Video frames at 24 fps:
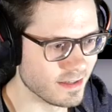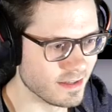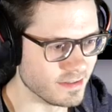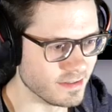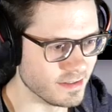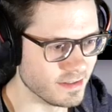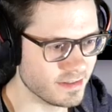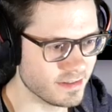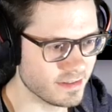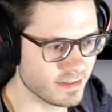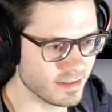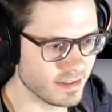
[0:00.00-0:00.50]
Is
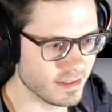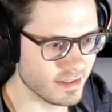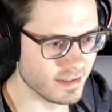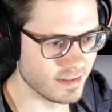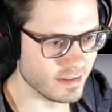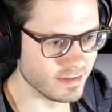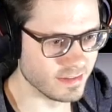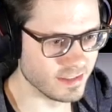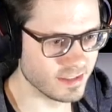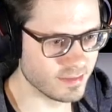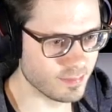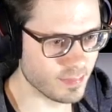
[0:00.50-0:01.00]
it
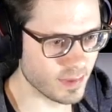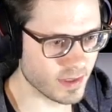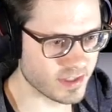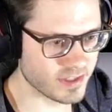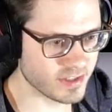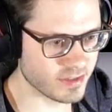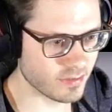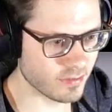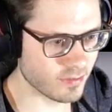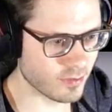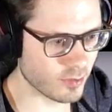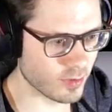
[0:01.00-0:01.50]
these
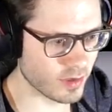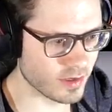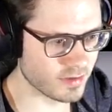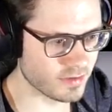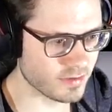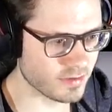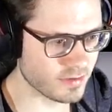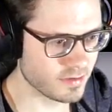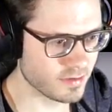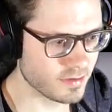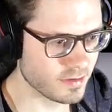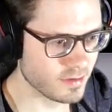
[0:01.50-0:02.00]
patches of
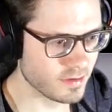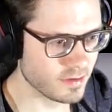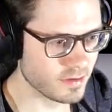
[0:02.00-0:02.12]
grass?